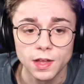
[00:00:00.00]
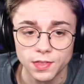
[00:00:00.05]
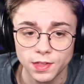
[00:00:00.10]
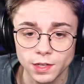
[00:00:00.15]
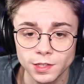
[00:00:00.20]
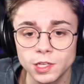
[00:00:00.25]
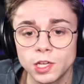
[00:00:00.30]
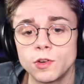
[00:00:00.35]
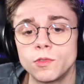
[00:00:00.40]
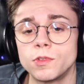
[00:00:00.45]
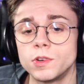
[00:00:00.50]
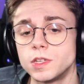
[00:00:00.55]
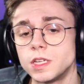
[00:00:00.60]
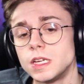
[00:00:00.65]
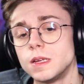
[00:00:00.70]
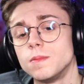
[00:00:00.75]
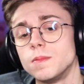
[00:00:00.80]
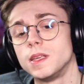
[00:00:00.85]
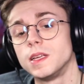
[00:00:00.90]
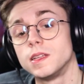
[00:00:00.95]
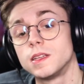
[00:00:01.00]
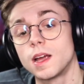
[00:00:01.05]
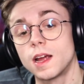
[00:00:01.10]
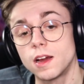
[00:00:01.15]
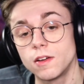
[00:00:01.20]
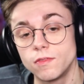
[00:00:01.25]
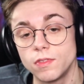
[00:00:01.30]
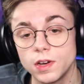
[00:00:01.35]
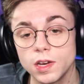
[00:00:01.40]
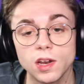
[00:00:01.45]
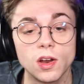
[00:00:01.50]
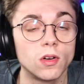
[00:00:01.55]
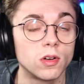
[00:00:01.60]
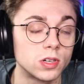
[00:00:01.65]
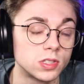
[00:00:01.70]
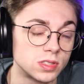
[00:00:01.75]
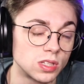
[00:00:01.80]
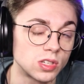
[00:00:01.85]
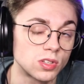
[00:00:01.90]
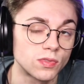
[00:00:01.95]
this can redeem the entire video
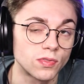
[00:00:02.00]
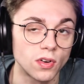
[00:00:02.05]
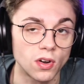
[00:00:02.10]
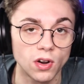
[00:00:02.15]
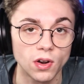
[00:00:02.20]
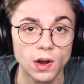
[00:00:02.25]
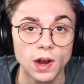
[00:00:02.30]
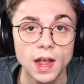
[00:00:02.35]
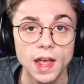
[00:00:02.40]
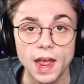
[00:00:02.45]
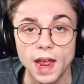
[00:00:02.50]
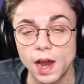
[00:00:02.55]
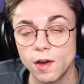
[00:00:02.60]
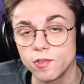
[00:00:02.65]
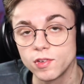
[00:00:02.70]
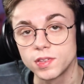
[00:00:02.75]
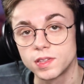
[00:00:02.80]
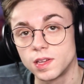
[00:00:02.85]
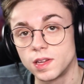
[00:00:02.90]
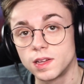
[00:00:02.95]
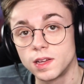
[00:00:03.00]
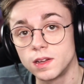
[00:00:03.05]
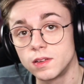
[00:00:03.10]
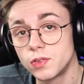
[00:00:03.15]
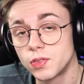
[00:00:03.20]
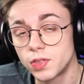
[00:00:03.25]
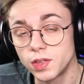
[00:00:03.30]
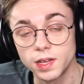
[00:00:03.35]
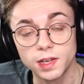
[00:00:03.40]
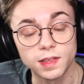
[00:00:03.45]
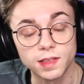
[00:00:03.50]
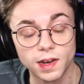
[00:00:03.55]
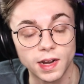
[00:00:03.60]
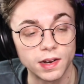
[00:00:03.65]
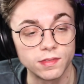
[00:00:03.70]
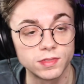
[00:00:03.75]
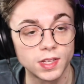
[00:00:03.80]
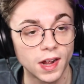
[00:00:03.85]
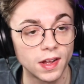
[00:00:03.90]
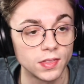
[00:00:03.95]
because thus far, every single thing that
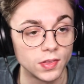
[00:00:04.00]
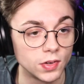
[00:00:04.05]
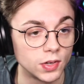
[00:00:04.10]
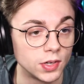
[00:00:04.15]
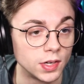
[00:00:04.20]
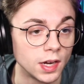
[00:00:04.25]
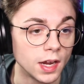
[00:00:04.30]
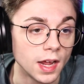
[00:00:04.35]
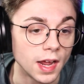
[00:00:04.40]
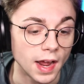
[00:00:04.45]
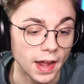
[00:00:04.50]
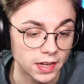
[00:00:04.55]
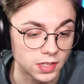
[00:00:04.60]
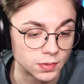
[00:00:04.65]
I've downloaded has